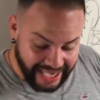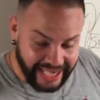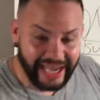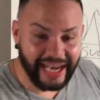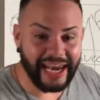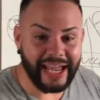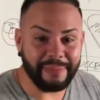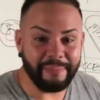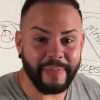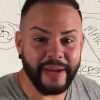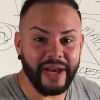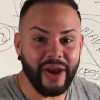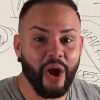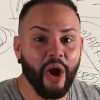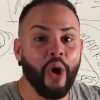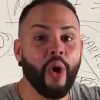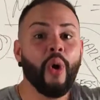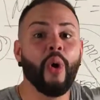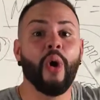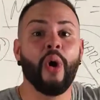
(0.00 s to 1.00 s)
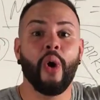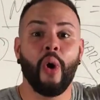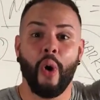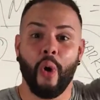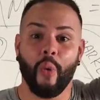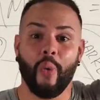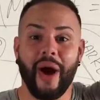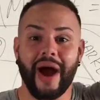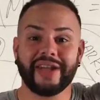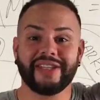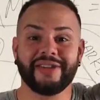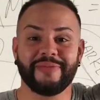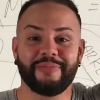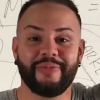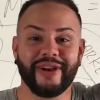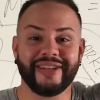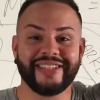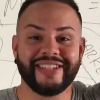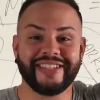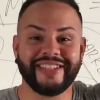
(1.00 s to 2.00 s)
Click below, watch the
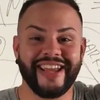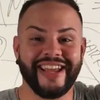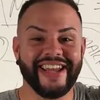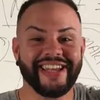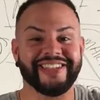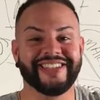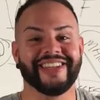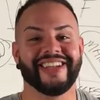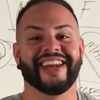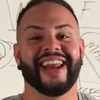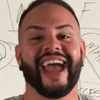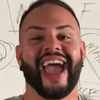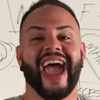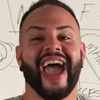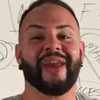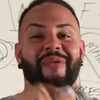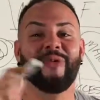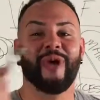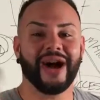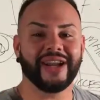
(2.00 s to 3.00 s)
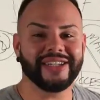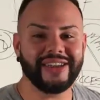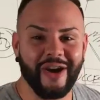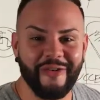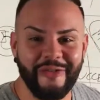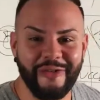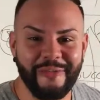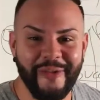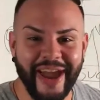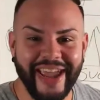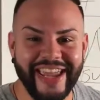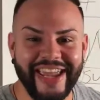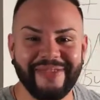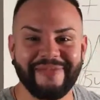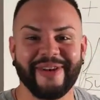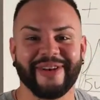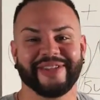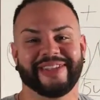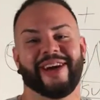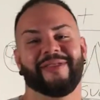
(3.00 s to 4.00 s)
presentation, and watch out for my
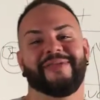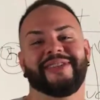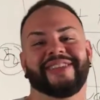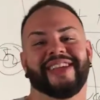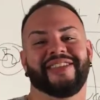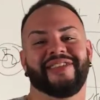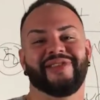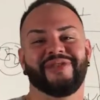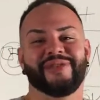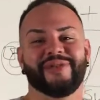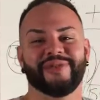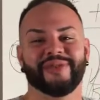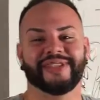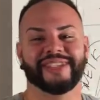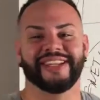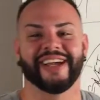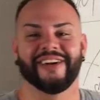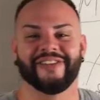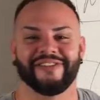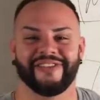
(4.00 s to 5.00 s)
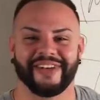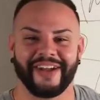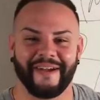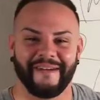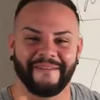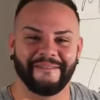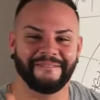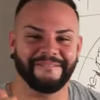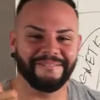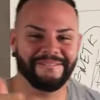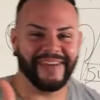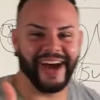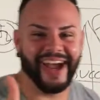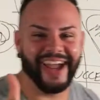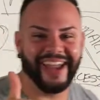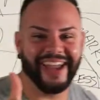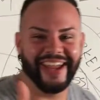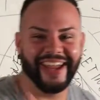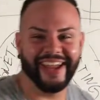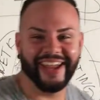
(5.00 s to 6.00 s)
emails. I'll be sending you cool stuff. Bye.